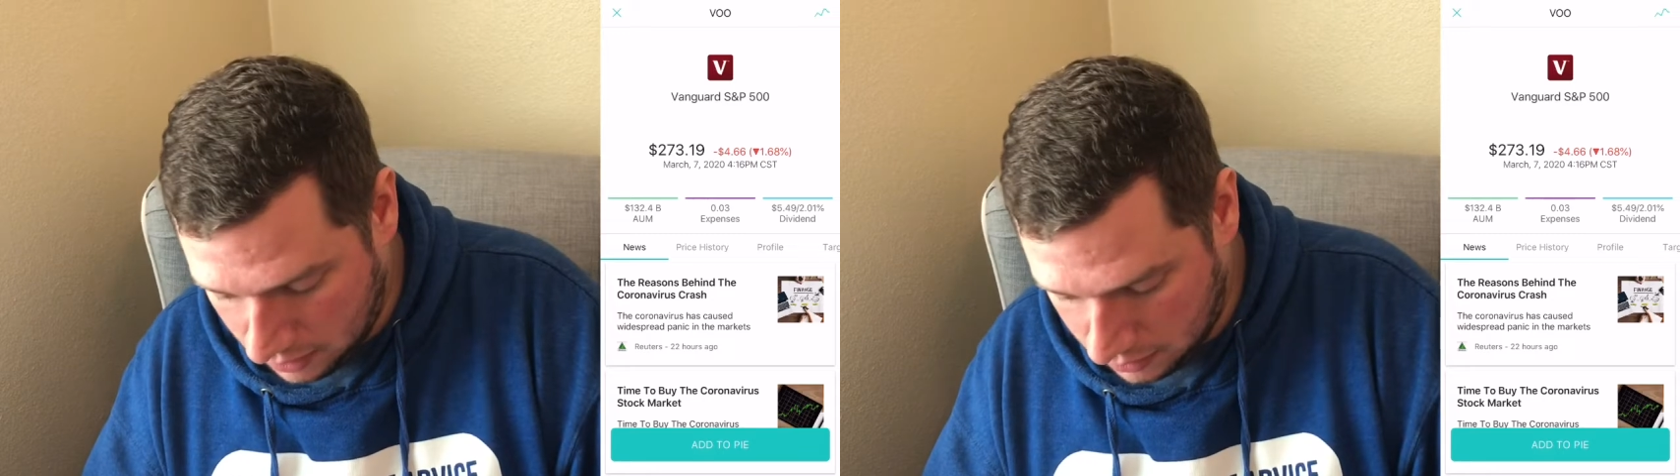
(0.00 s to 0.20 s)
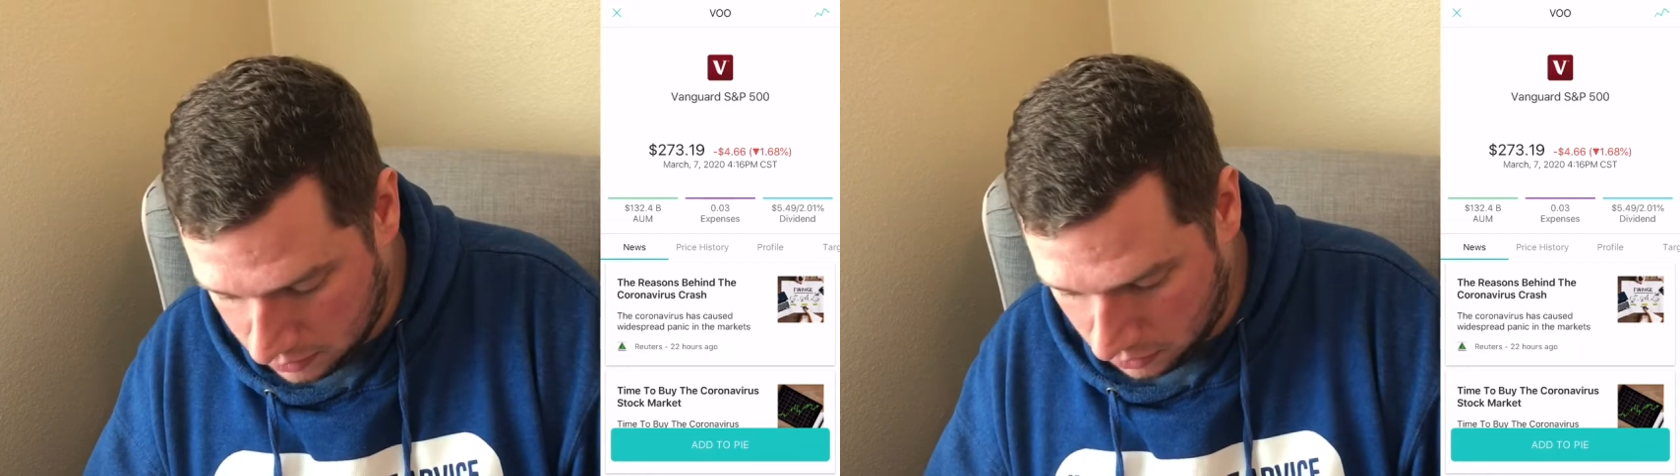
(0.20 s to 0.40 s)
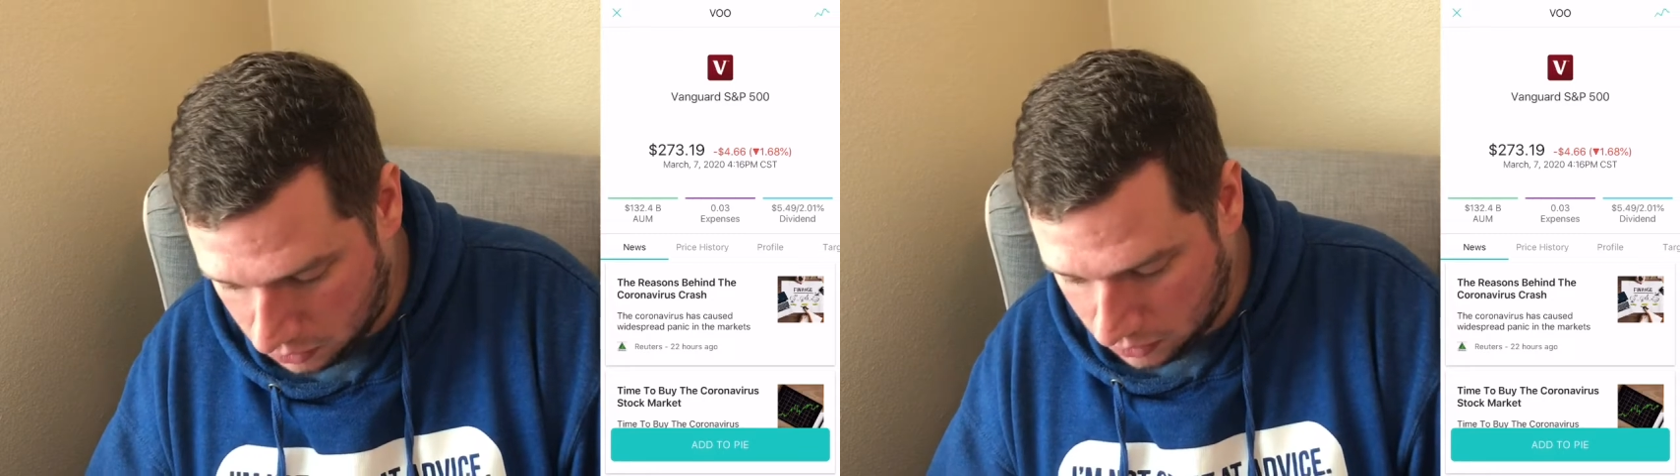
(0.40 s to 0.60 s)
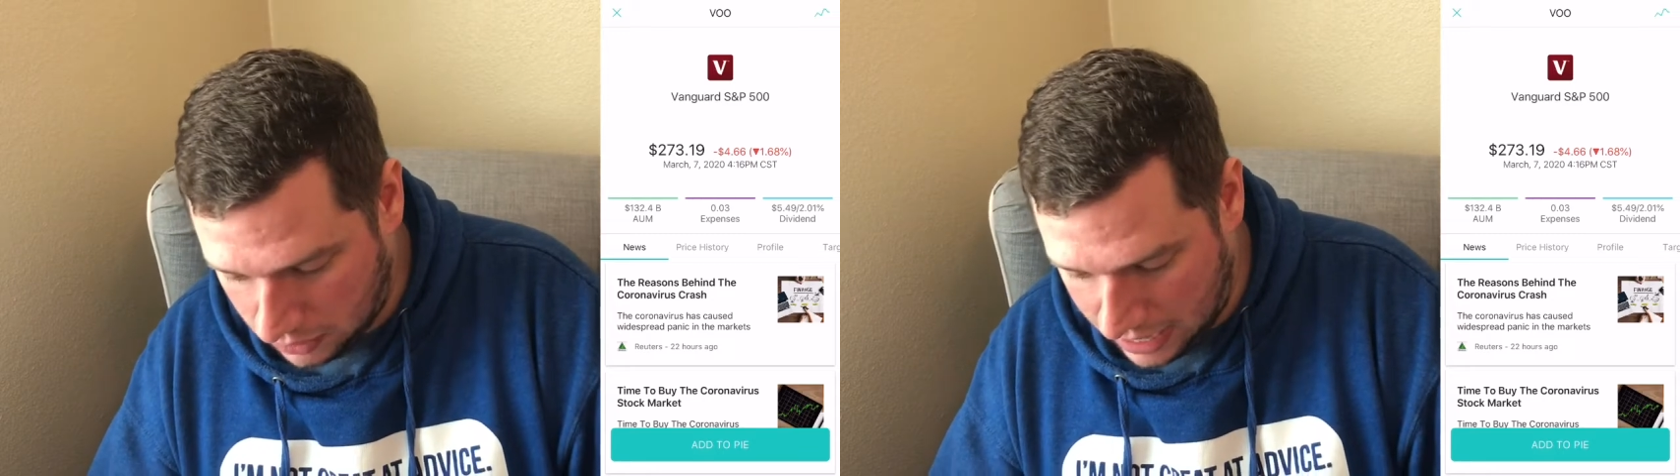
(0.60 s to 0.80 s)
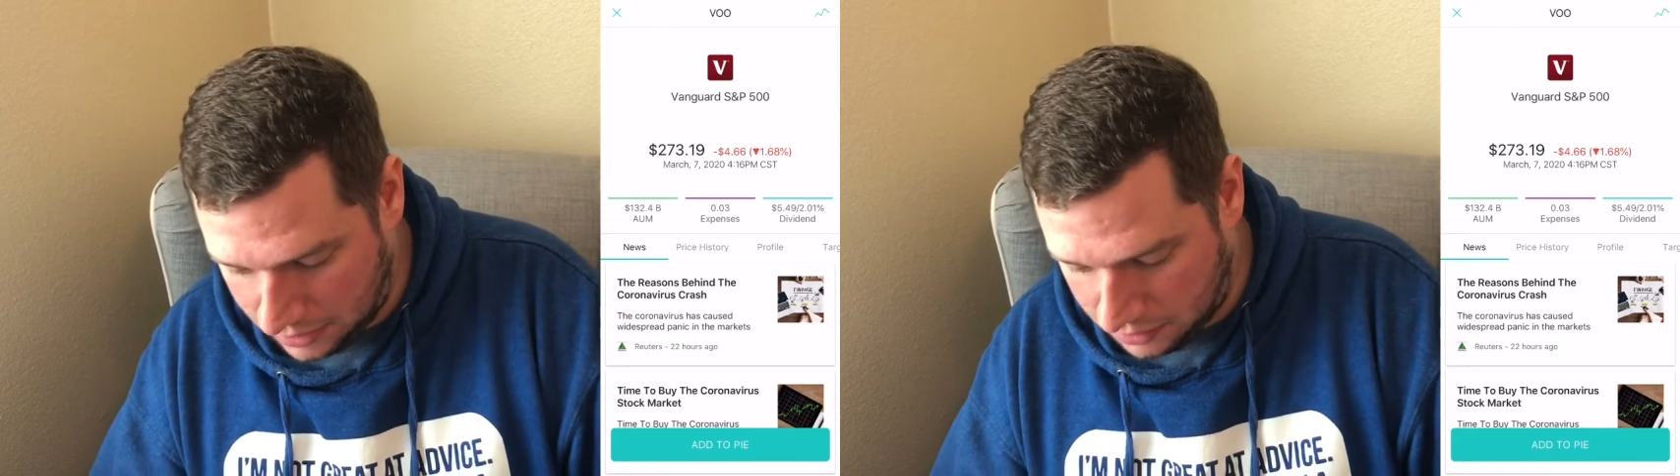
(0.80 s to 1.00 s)
so you'll
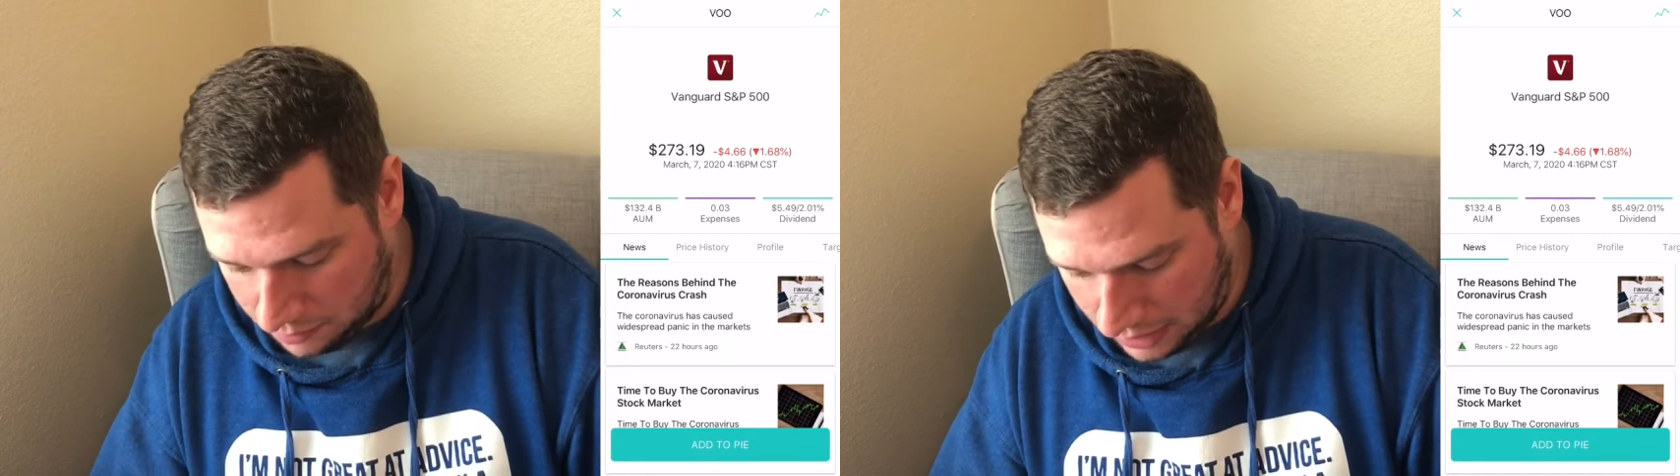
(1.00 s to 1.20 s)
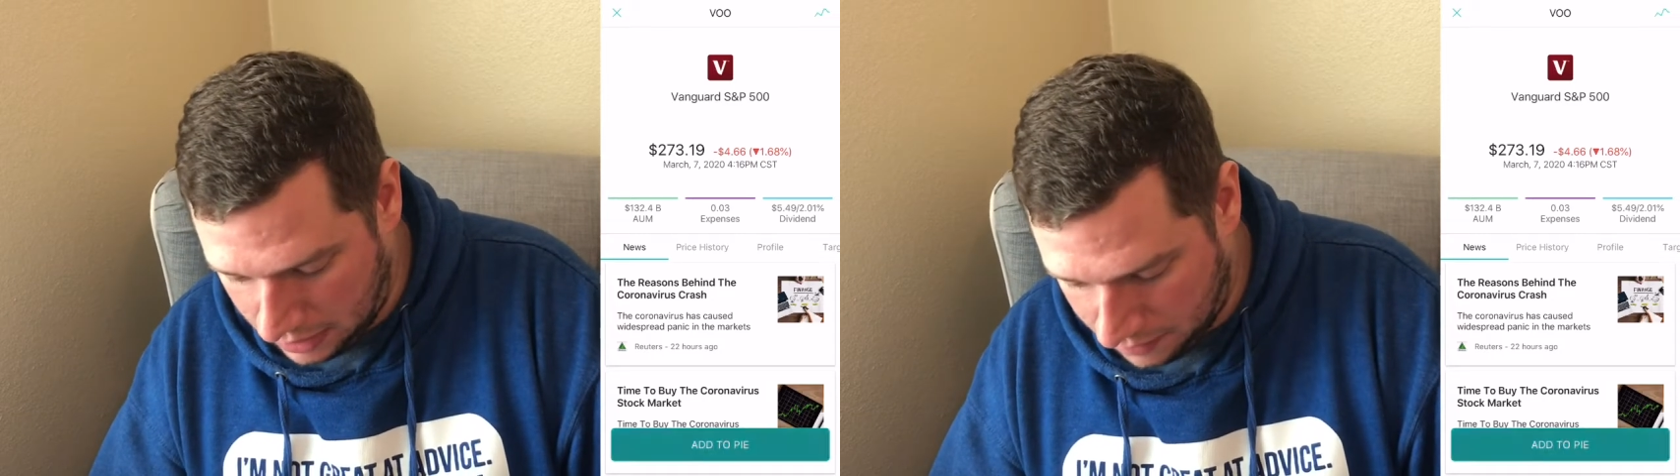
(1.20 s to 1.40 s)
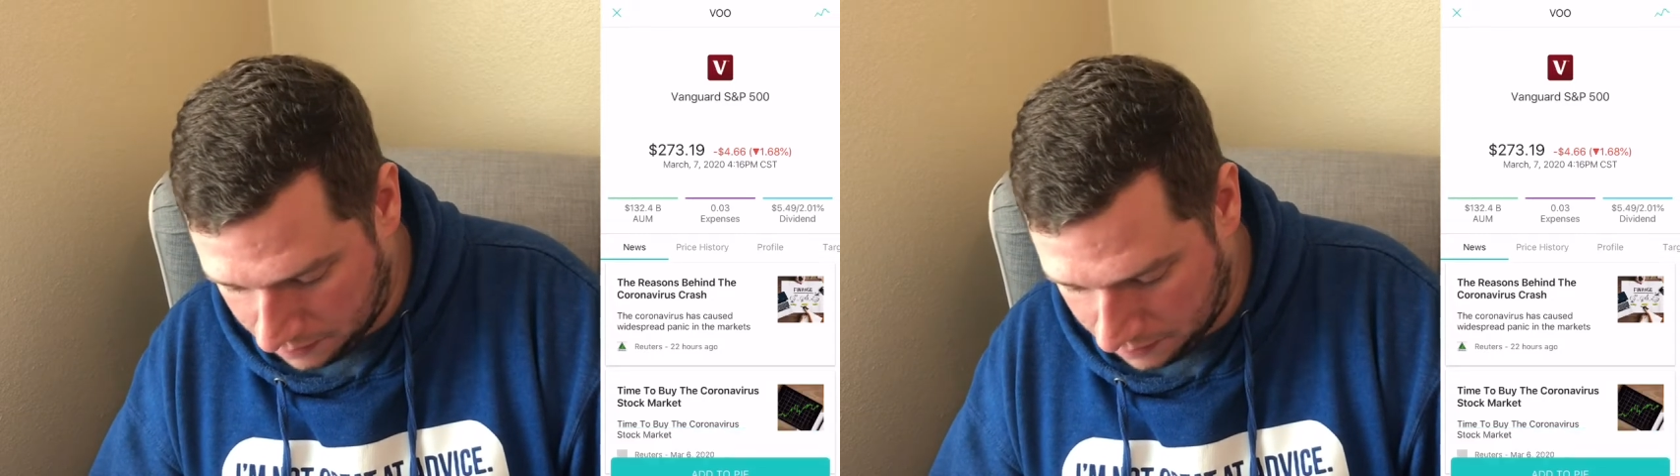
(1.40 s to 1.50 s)
add to pie.